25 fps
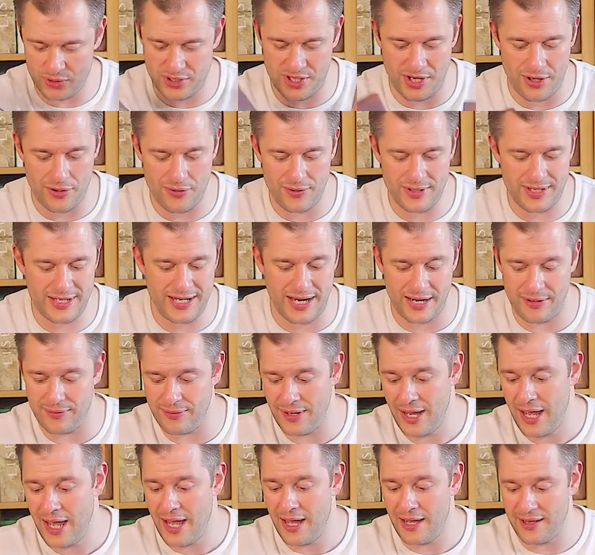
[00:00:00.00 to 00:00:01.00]
So, you know,
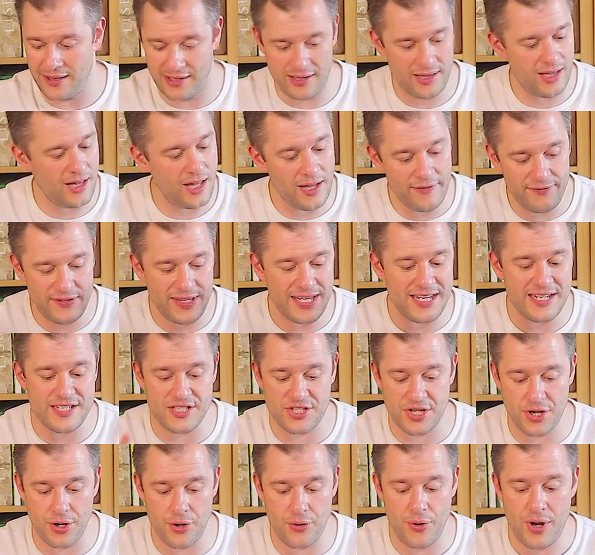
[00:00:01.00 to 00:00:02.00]
love these
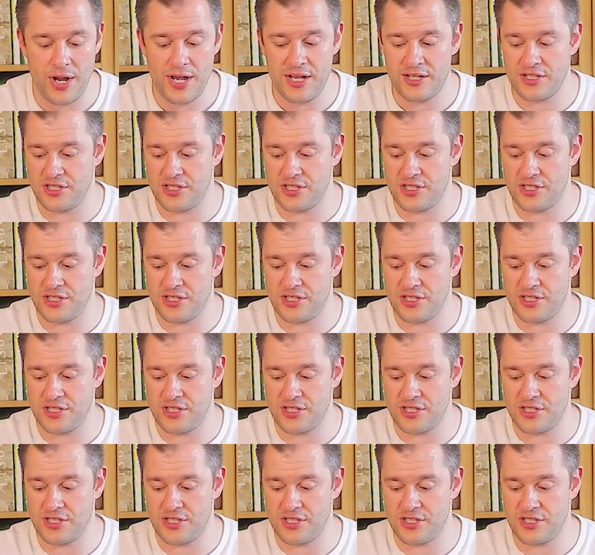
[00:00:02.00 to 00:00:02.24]
two.